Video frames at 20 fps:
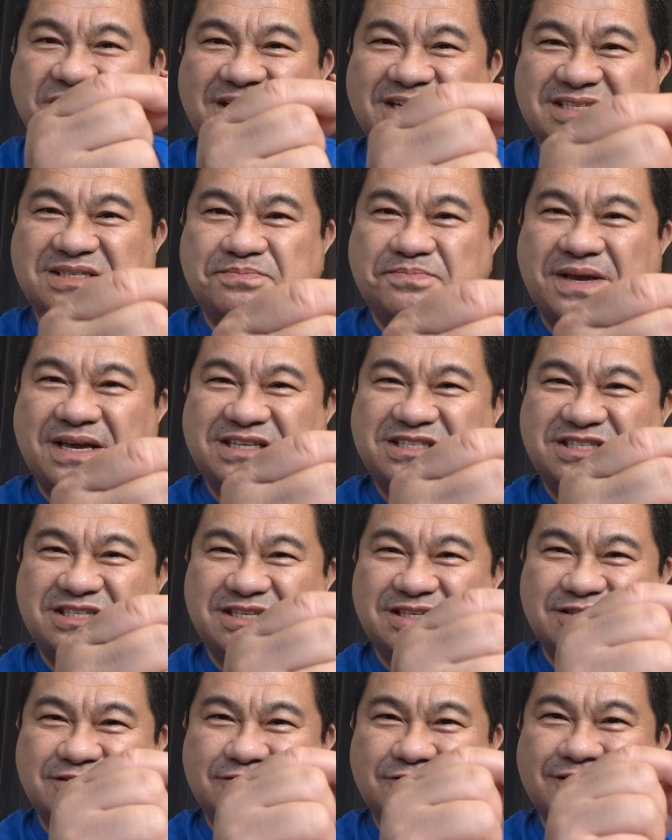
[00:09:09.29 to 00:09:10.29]
It's made
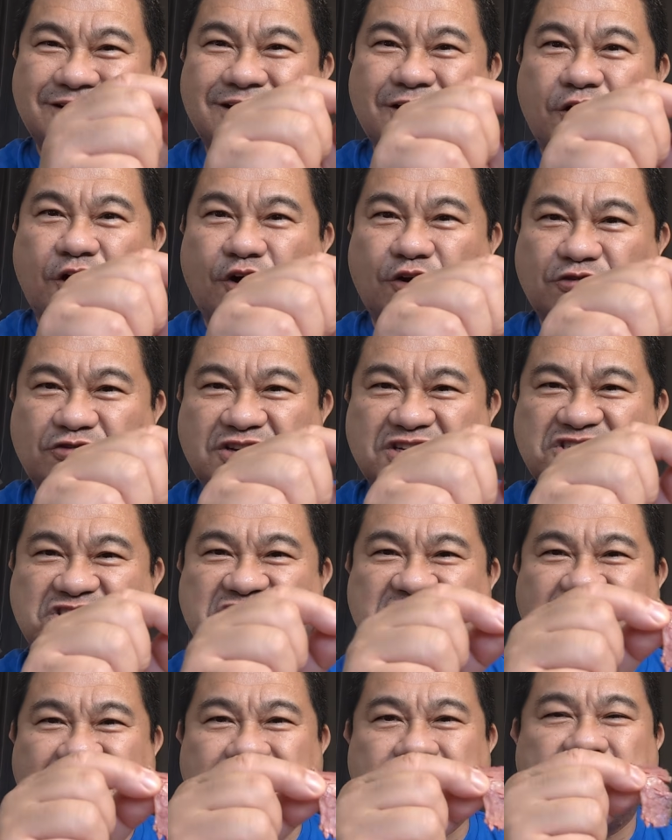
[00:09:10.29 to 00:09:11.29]
to hold its
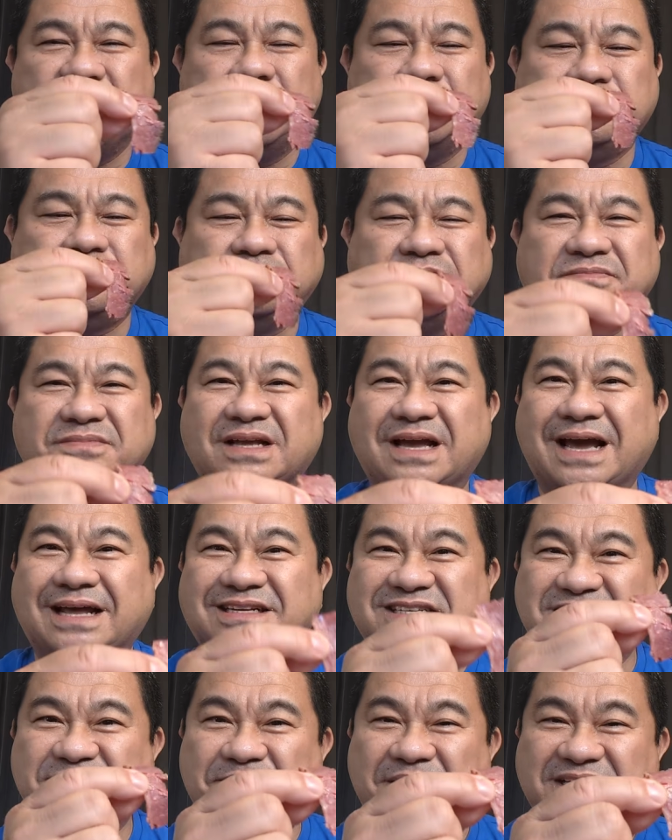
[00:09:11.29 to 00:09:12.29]
shape
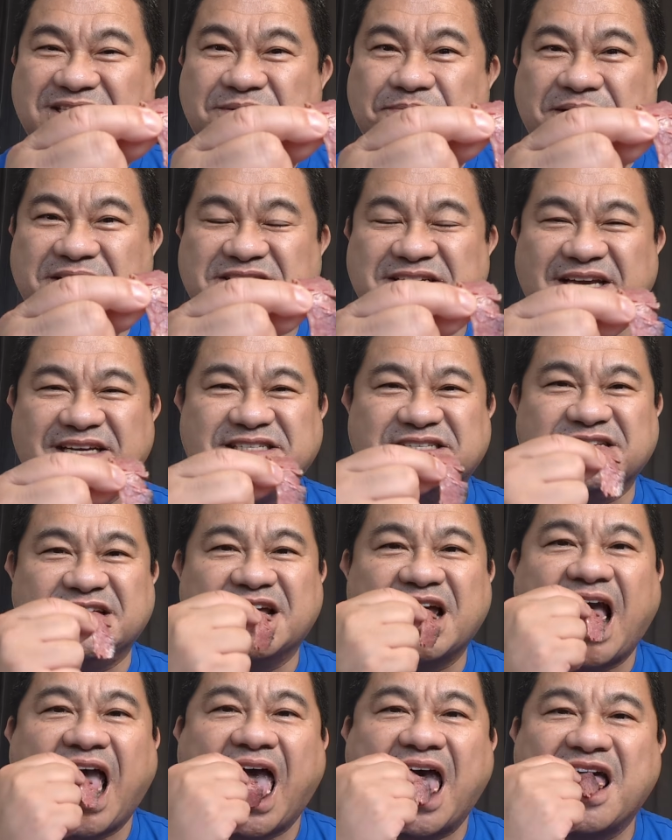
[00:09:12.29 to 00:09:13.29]
and it's made to be
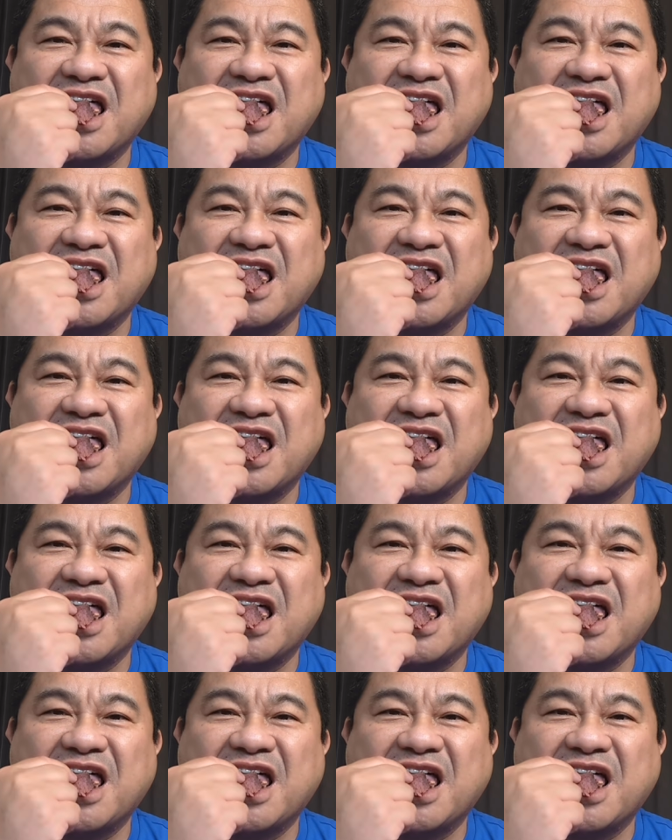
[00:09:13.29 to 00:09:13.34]
tasty.